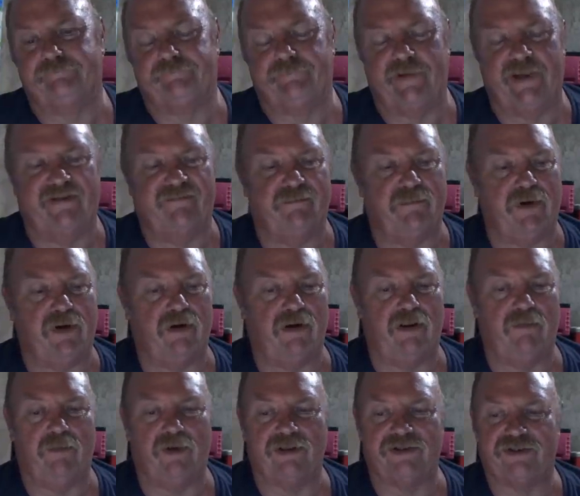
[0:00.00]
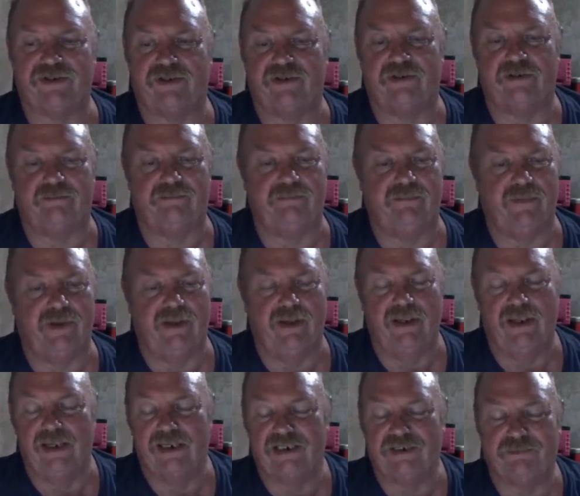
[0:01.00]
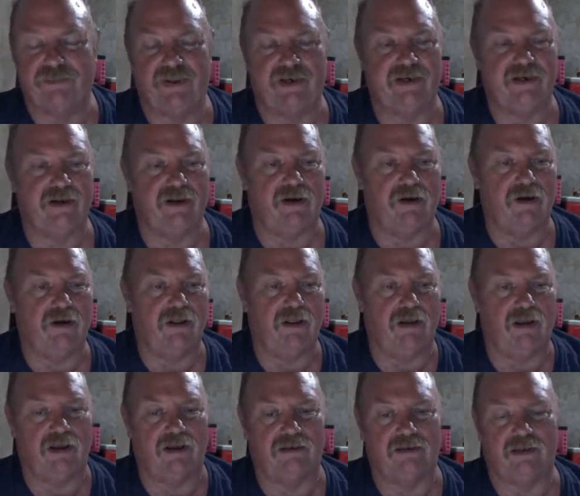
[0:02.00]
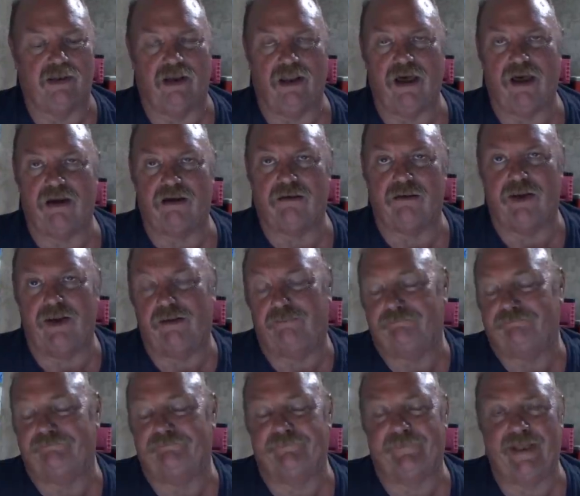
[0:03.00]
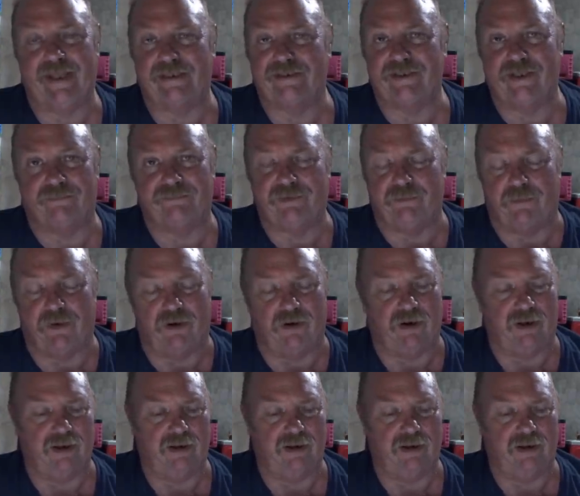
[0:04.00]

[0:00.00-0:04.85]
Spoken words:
if Marley wants to spend it all on the lottery, that's up to Marley.